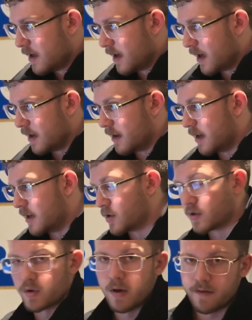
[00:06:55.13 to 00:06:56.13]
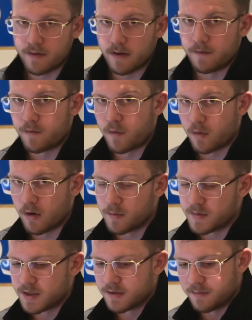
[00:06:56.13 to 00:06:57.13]
And then it's also heavy on
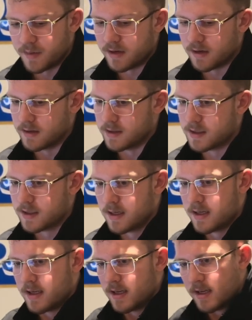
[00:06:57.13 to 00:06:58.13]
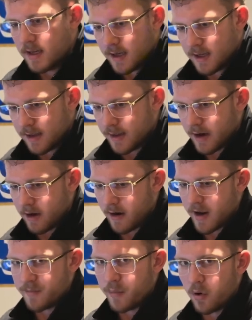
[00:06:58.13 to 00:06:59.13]
forearms because they are
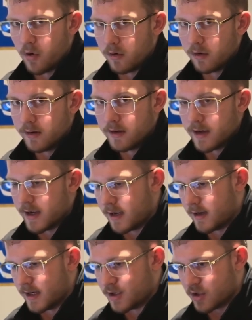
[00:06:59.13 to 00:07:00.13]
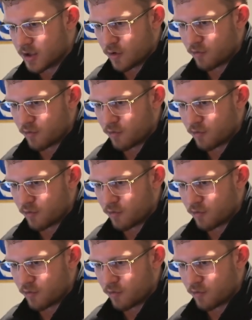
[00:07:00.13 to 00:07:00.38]
a pull, and it's just